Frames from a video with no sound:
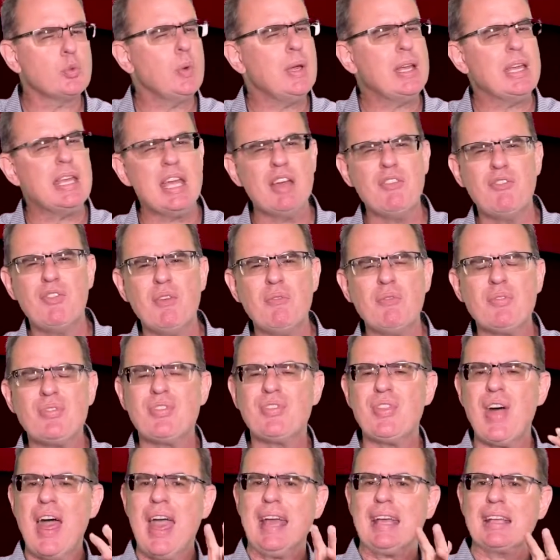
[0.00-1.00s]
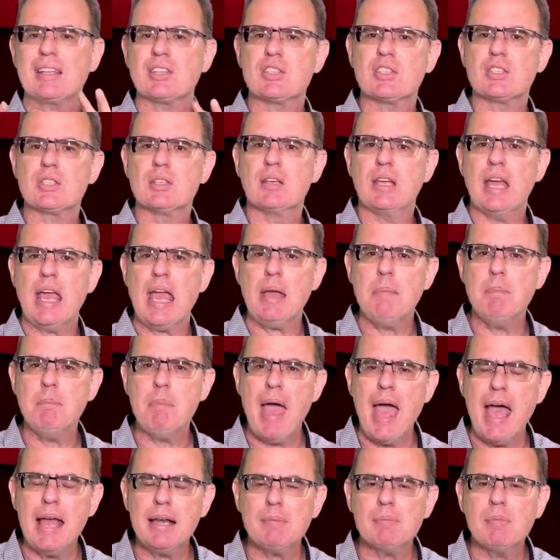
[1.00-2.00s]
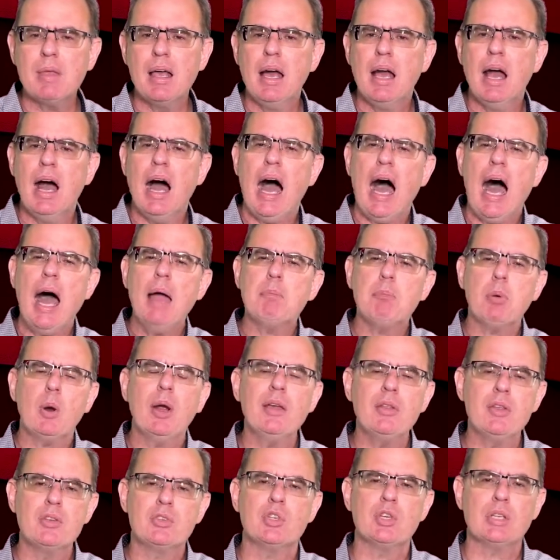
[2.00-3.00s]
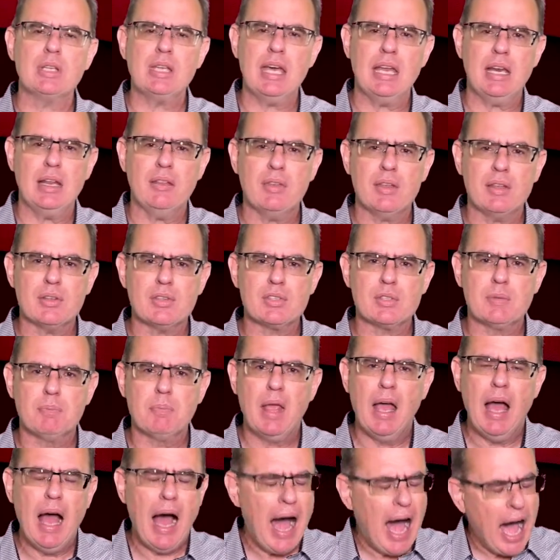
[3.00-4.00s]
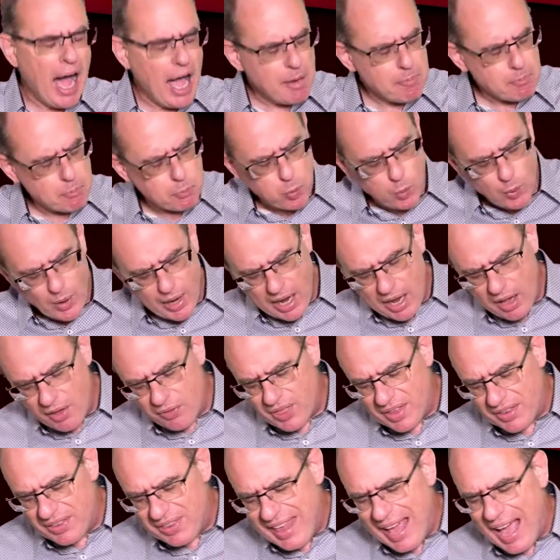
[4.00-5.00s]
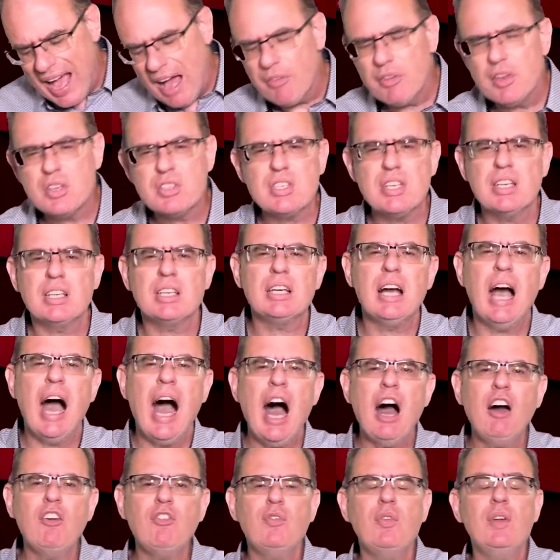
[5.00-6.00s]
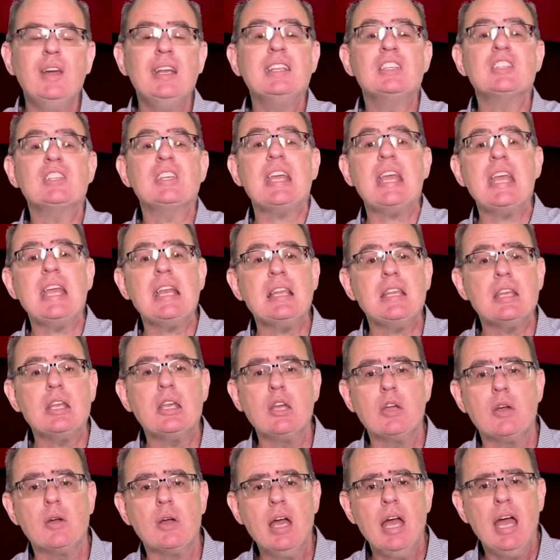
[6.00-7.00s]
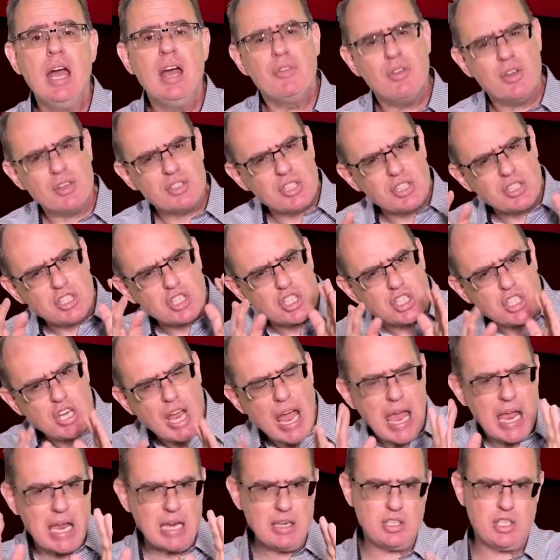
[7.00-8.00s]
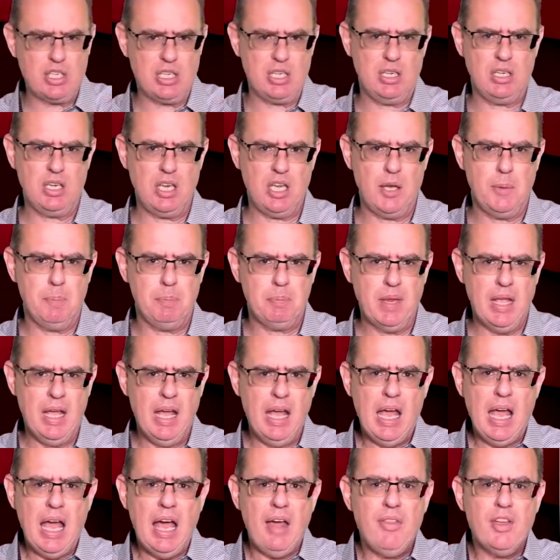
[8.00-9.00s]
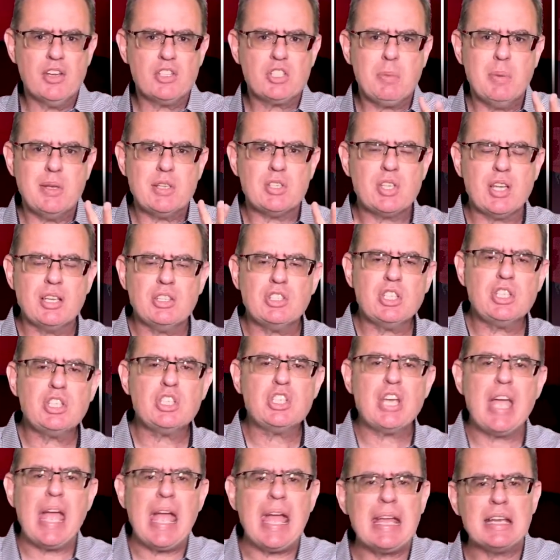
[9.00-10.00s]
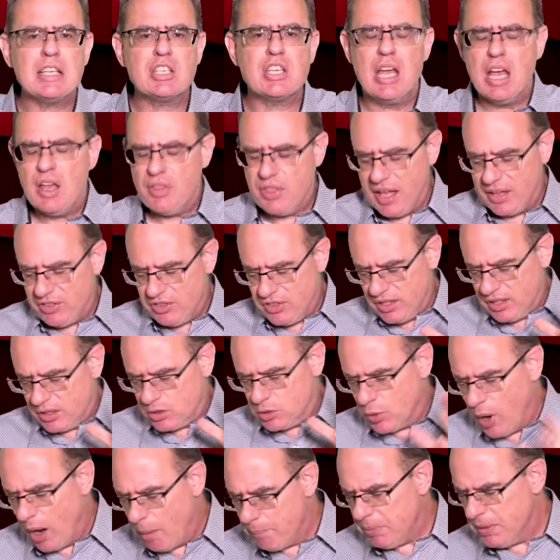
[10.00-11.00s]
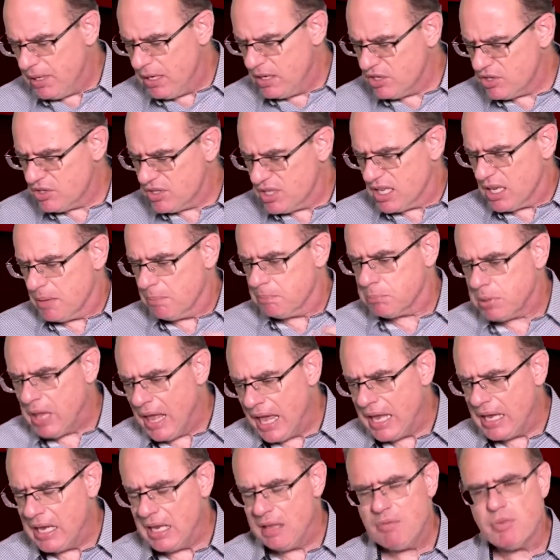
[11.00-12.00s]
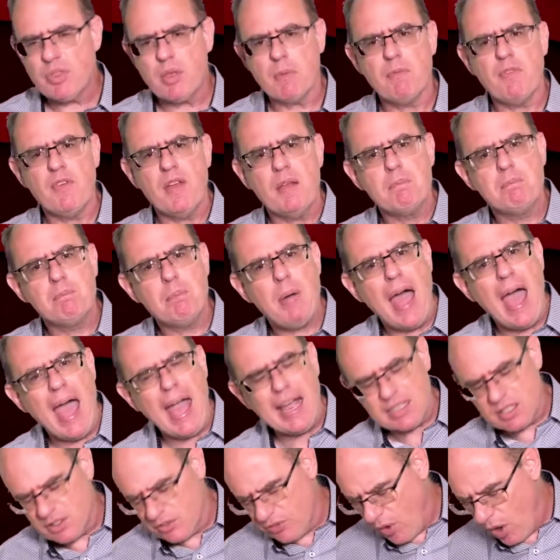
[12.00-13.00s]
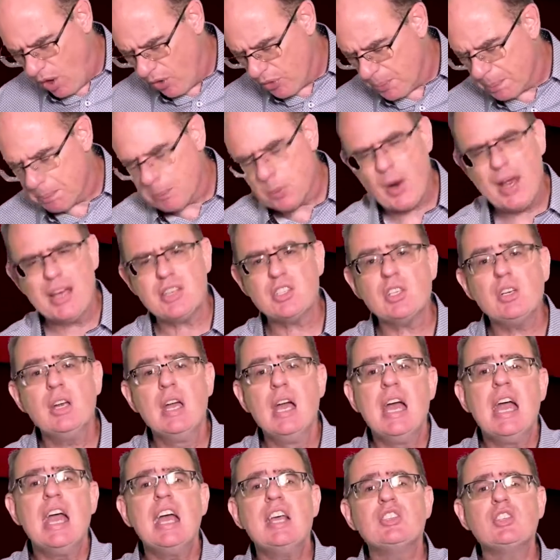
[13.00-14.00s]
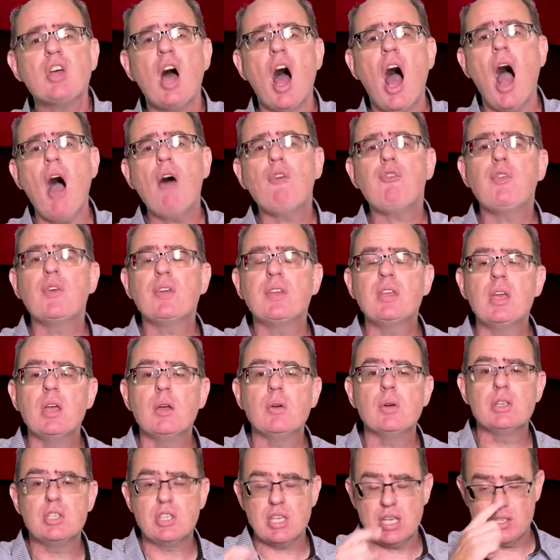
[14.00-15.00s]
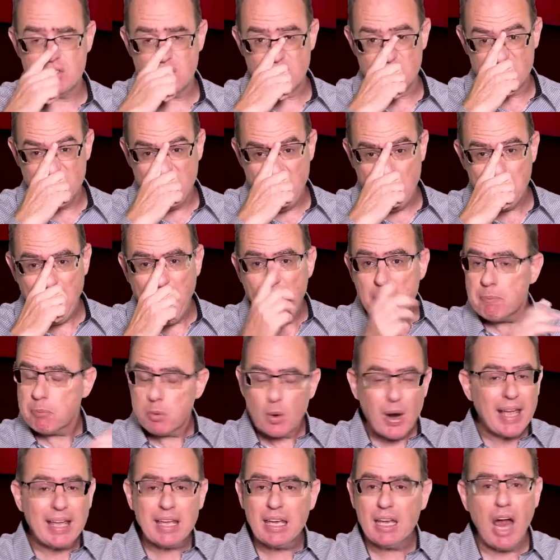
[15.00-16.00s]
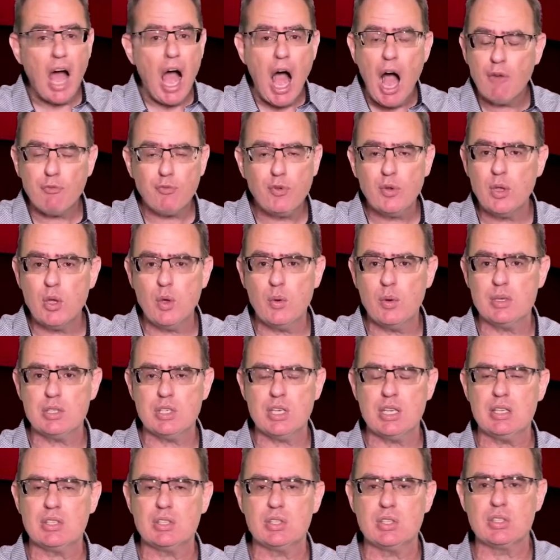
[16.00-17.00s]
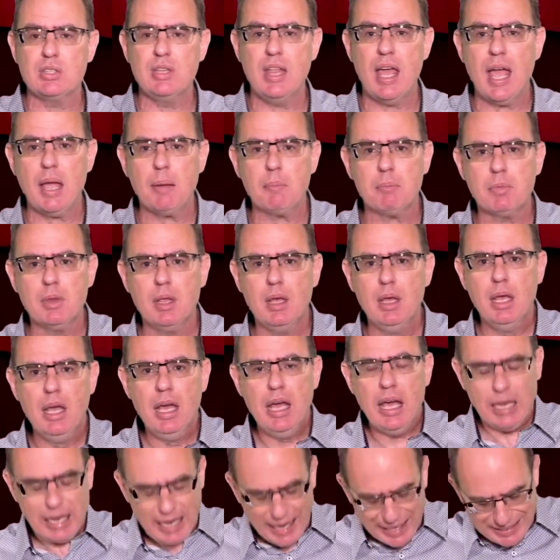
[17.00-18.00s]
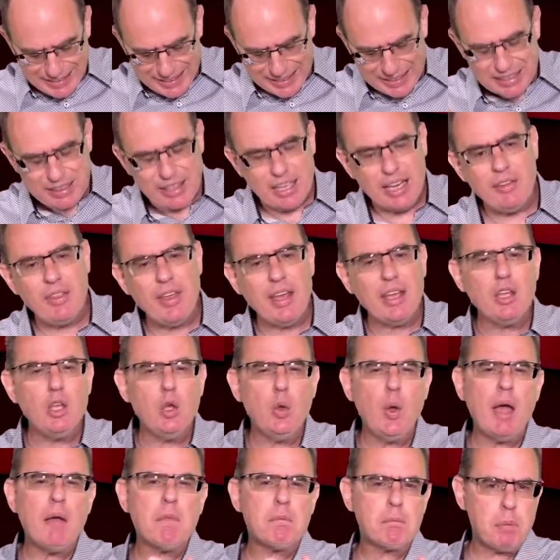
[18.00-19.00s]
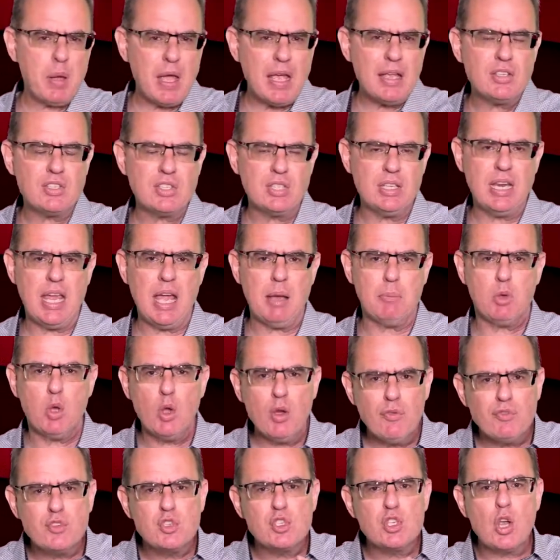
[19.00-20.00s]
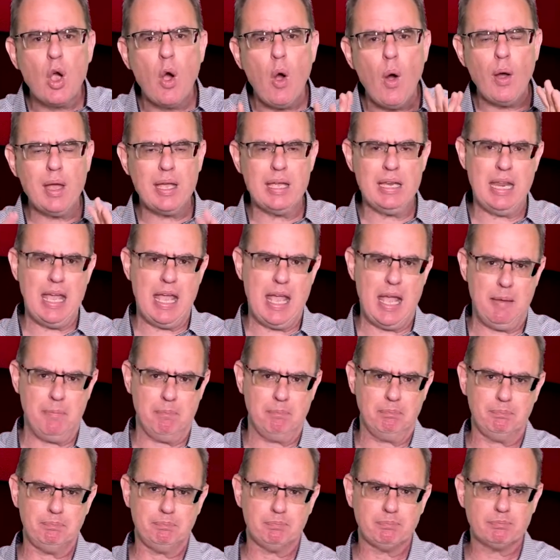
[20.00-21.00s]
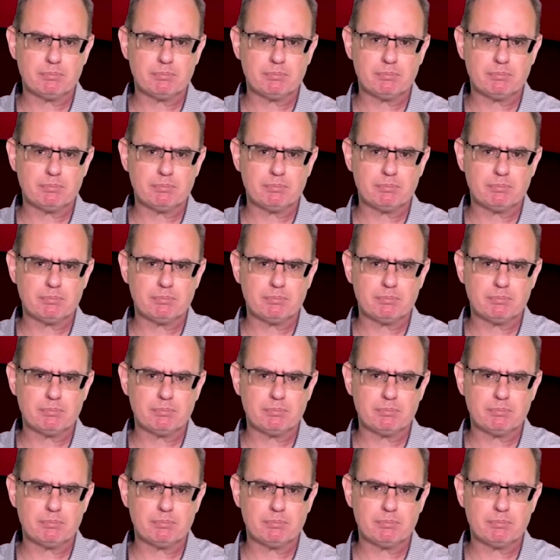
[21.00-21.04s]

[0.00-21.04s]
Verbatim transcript: we give him thanks. Amen. I pray that you're getting this. I pray that now there's a confidence in you. There's a change in you. And there's going to be such a change that the grumpiness, the complaining, the impact of all the pressure is all for you in Jesus' name. I break it off of you in Jesus' name. And I declare that you have peace in him. You have joy in him.